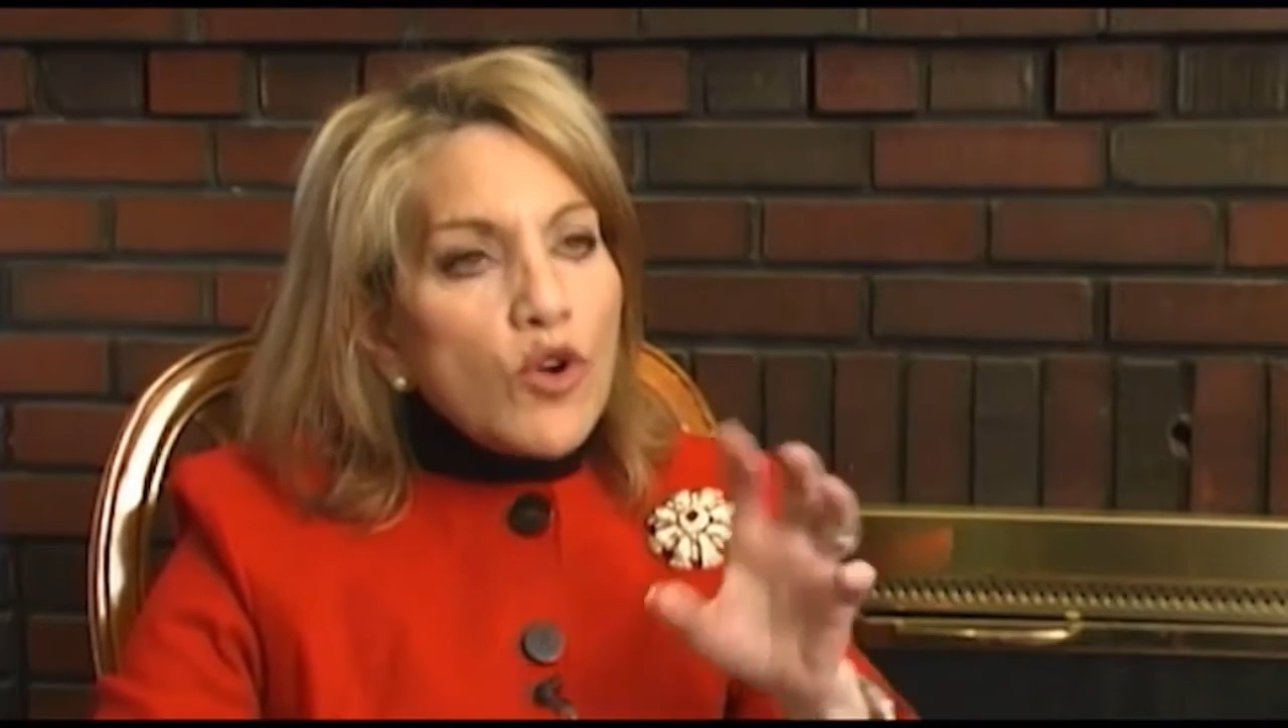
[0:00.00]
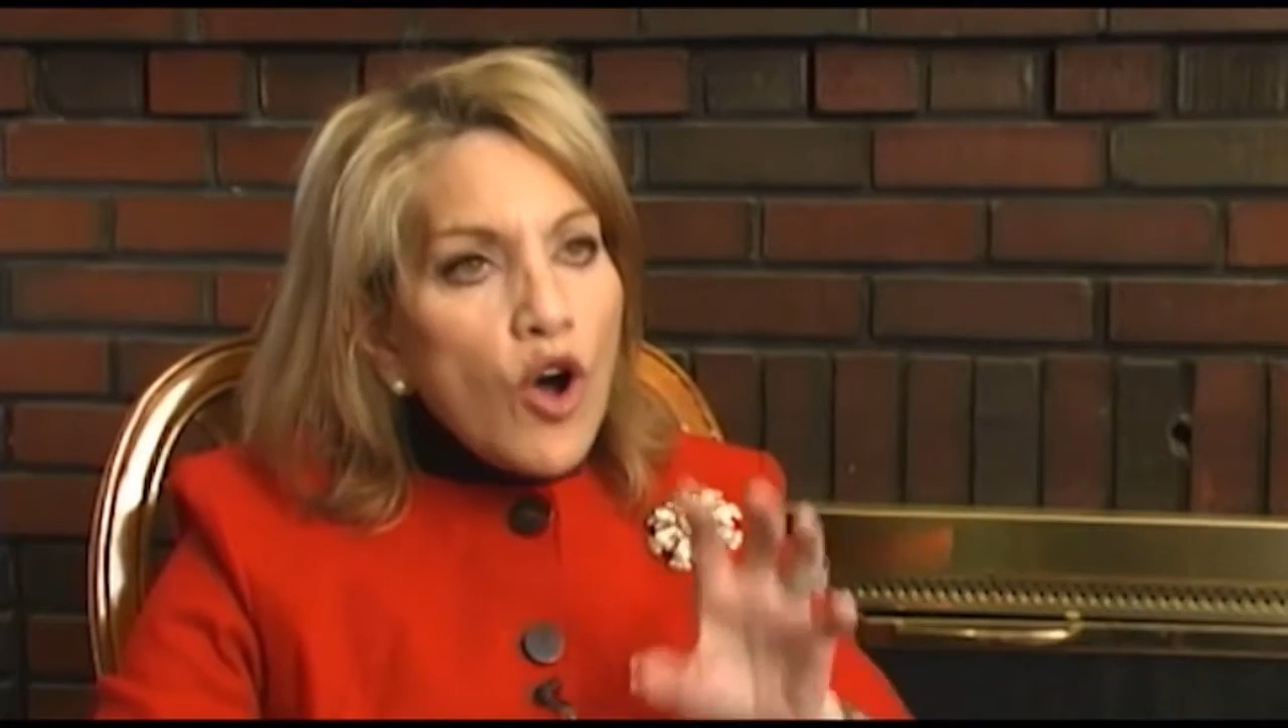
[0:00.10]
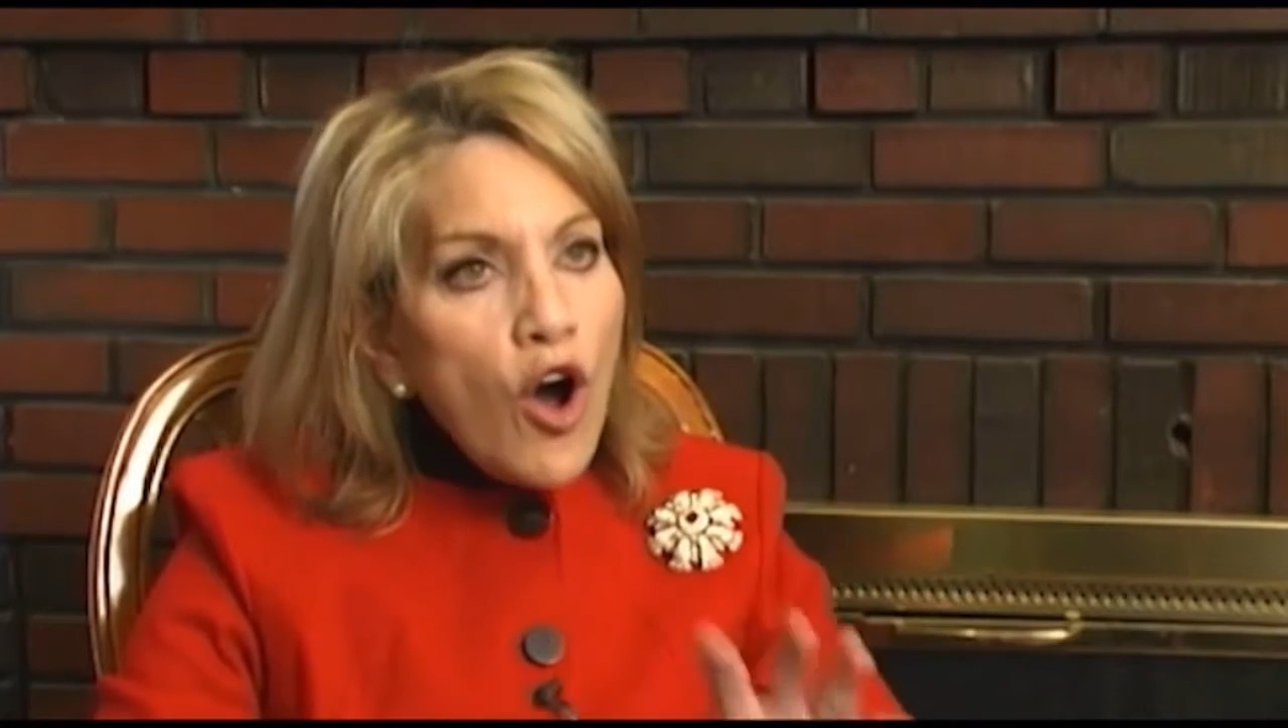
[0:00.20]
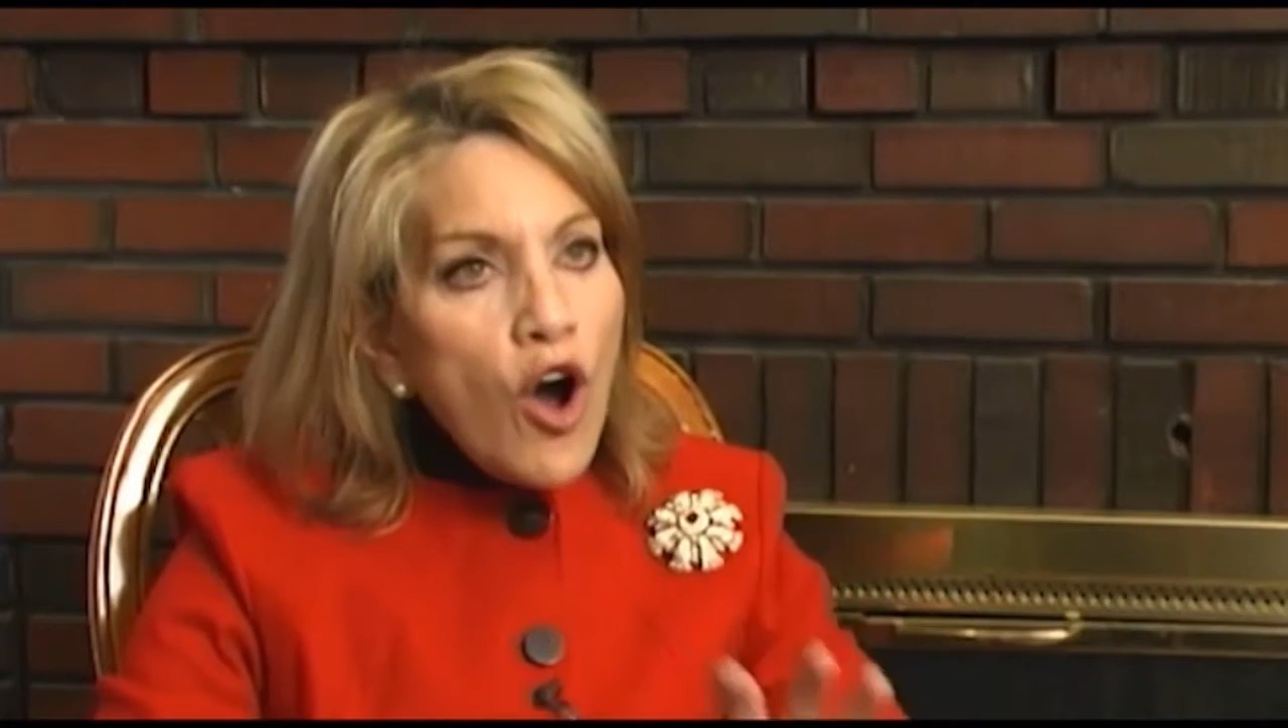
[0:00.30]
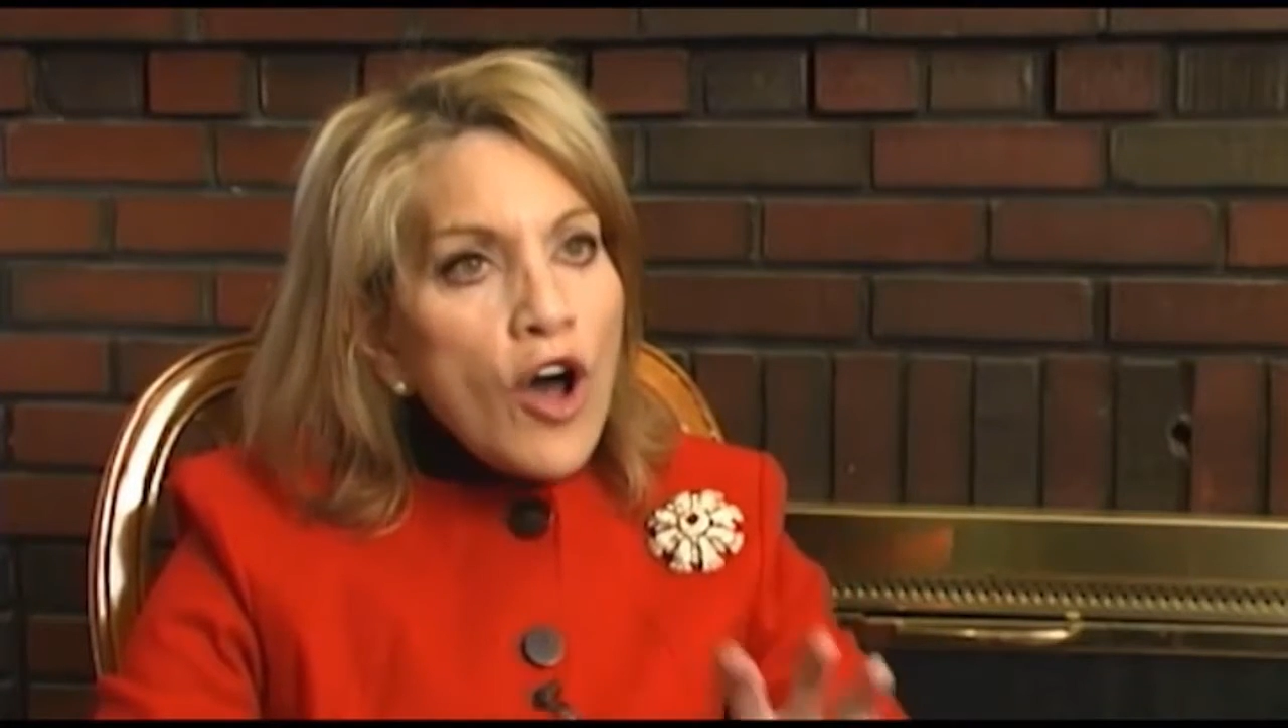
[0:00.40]

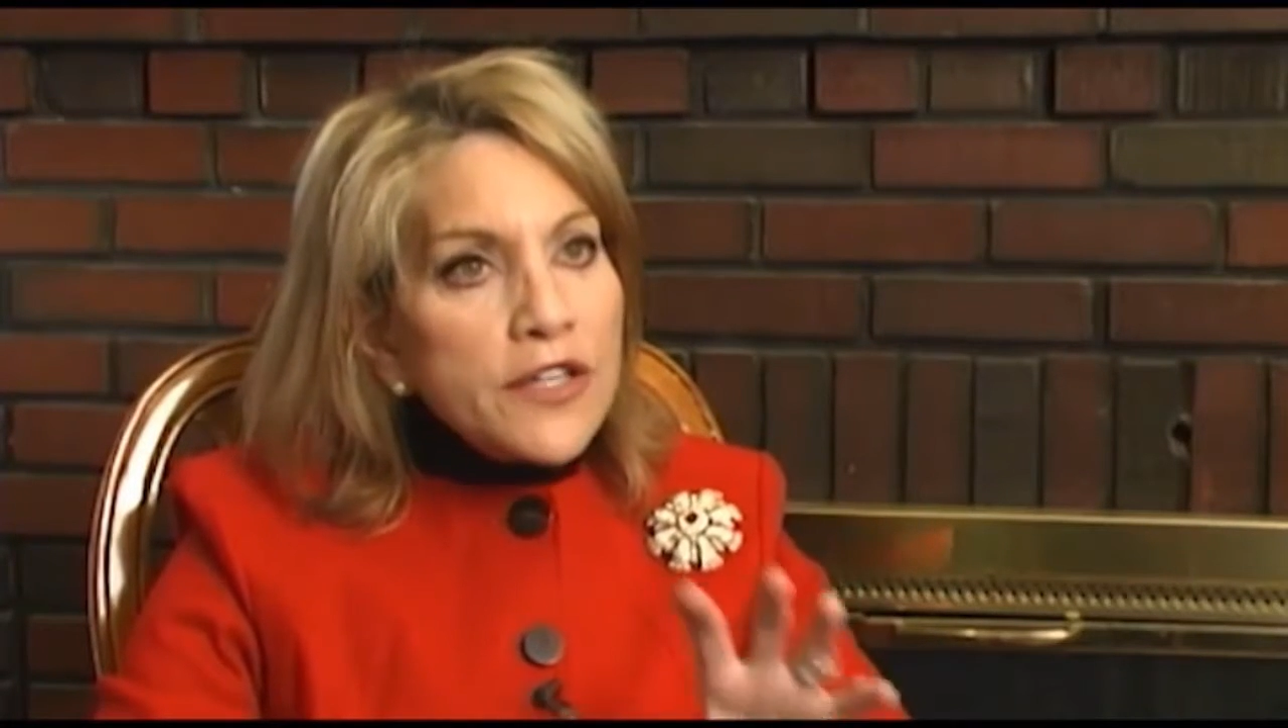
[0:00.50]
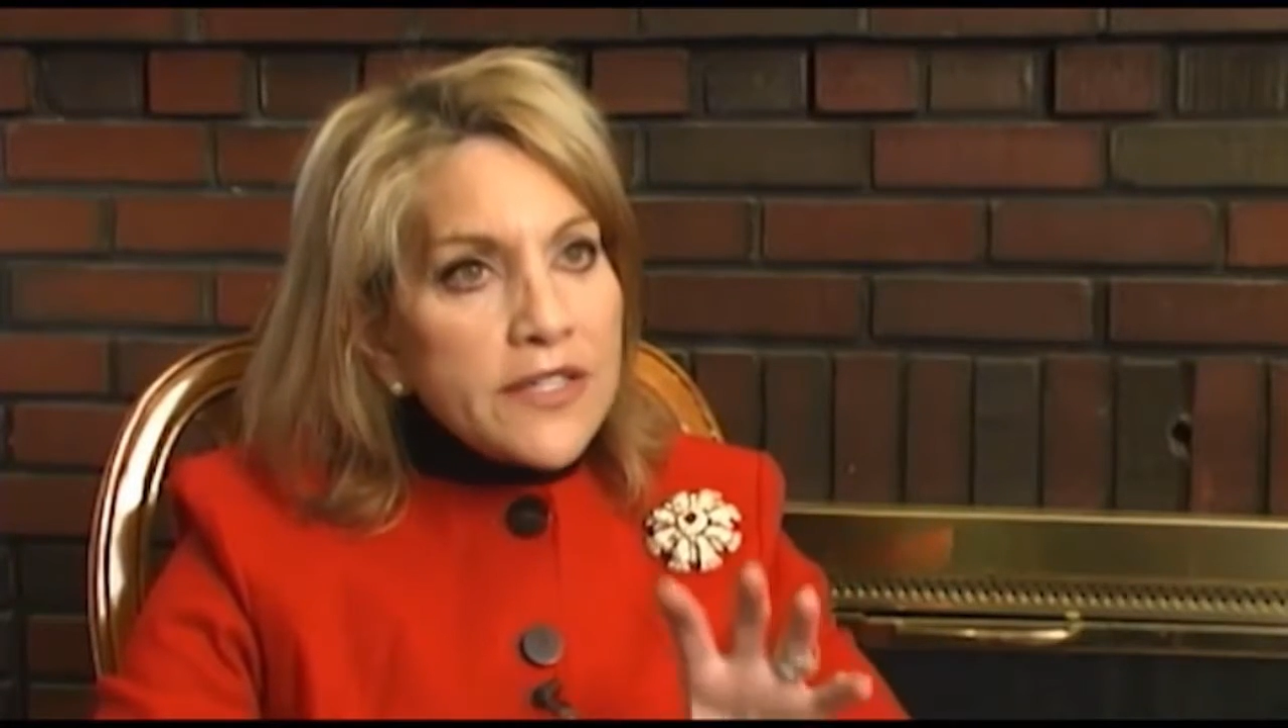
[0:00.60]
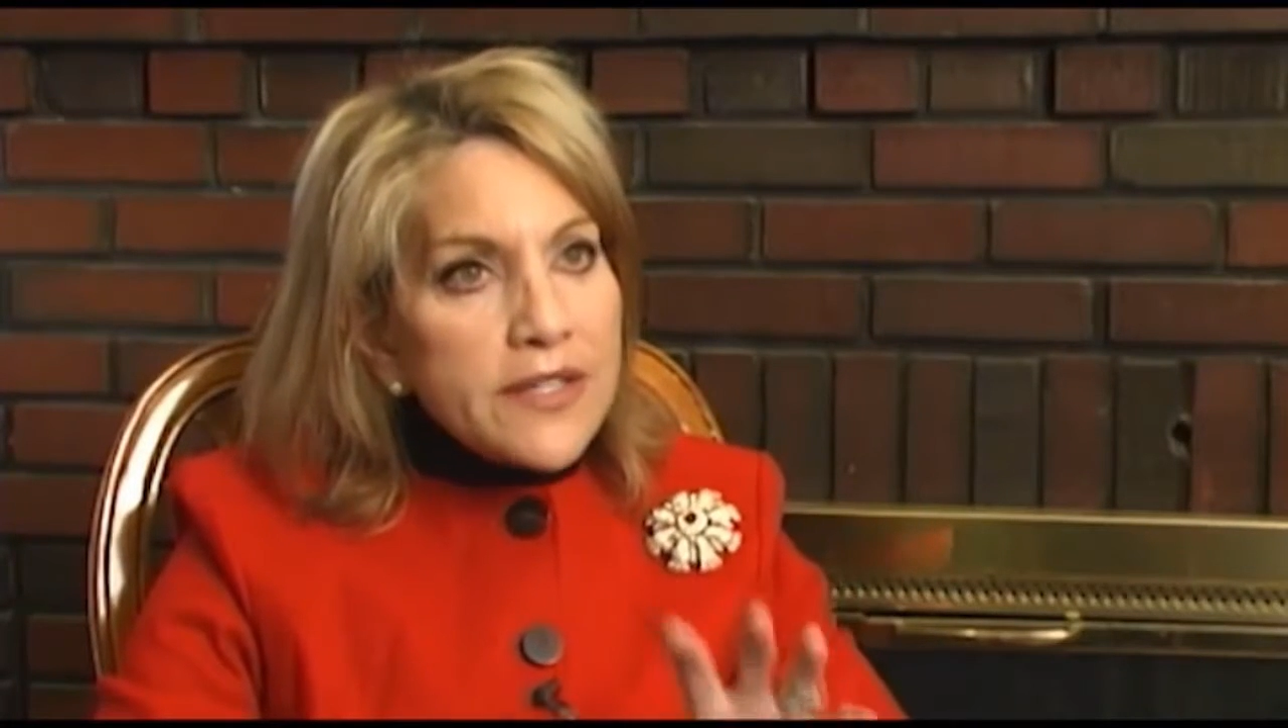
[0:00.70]
cause